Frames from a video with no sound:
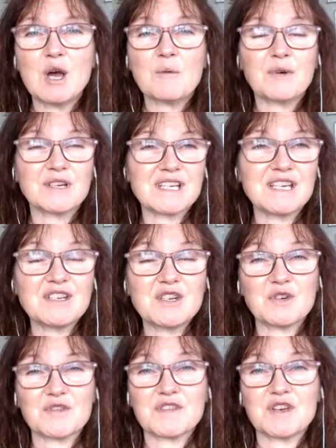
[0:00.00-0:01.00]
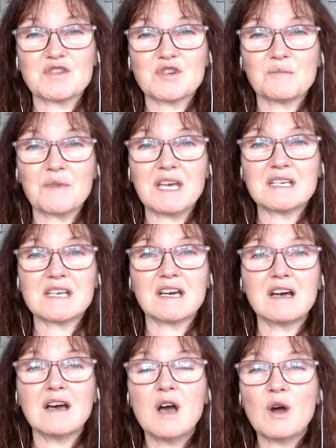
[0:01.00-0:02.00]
put into your social media,